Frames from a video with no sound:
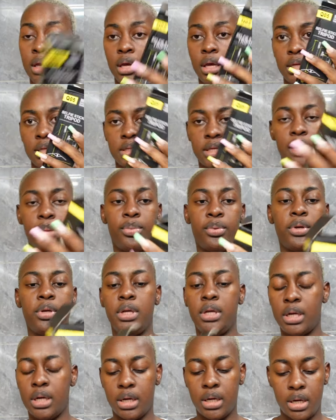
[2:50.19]
E tripod
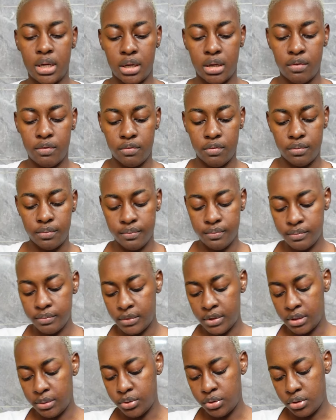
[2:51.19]
in a Cairo.
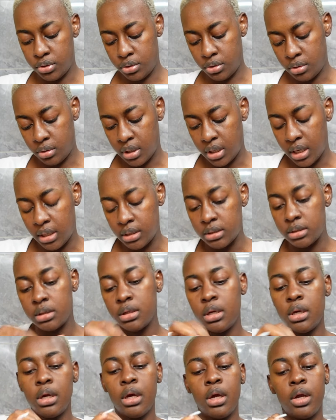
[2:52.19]
Let me show you guys.
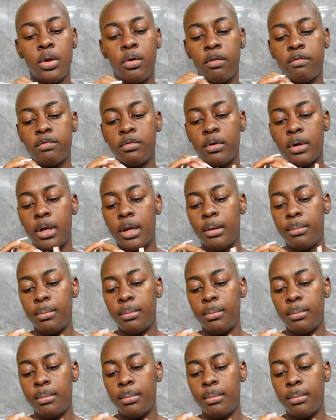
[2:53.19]
This is